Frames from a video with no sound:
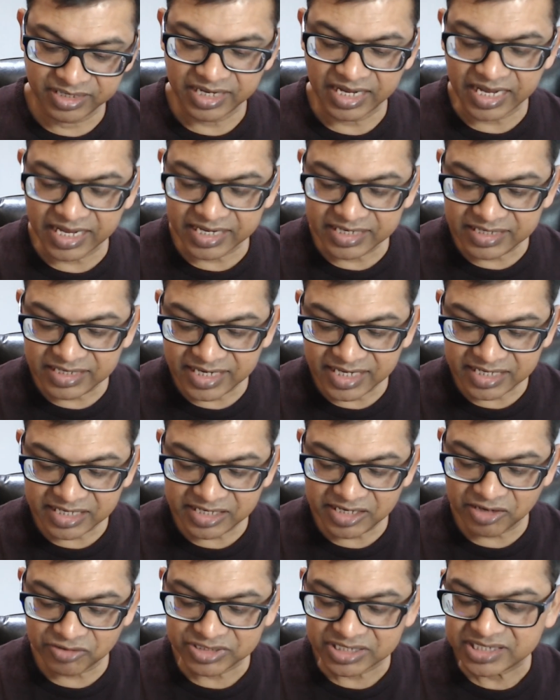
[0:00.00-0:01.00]
and let it
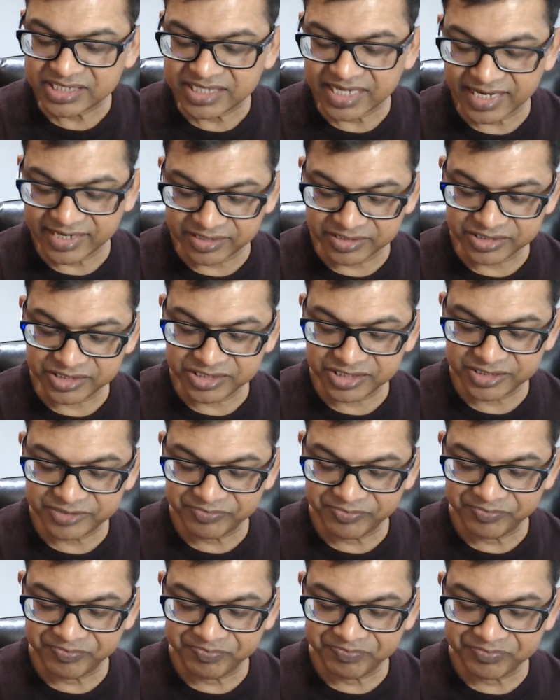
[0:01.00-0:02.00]
out to tenants
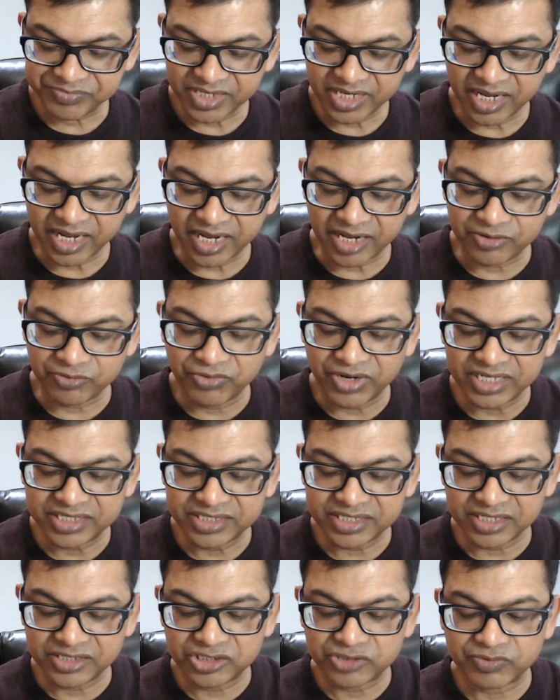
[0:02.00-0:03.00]
and went
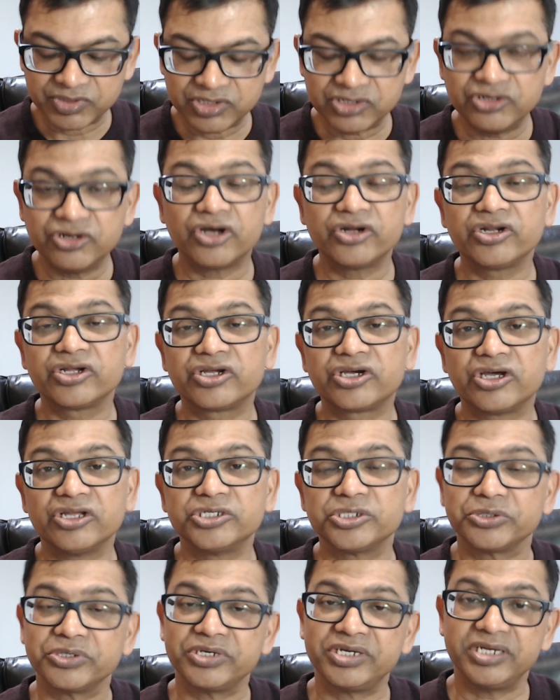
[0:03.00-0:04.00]
into another
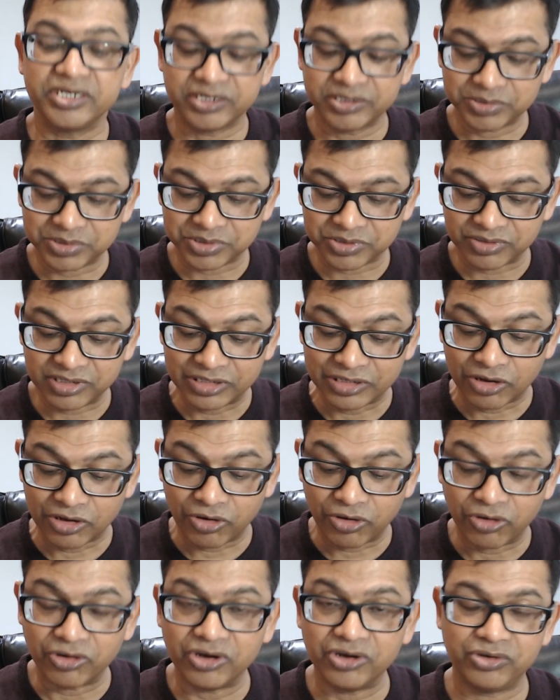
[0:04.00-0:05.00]
country for a
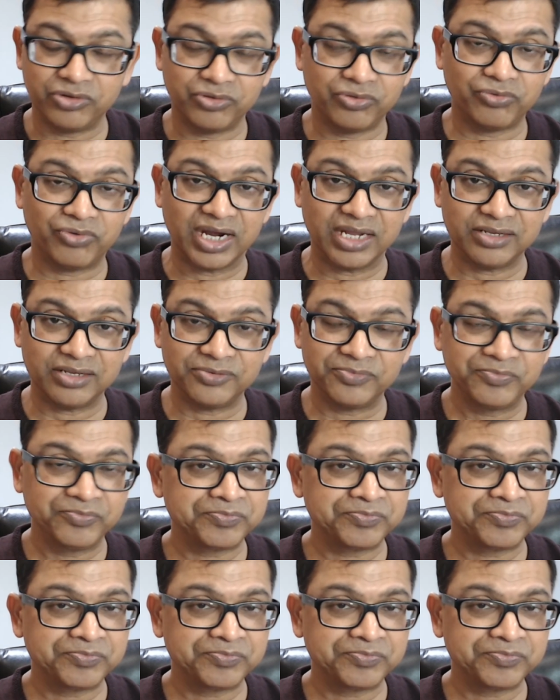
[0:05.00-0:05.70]
long while.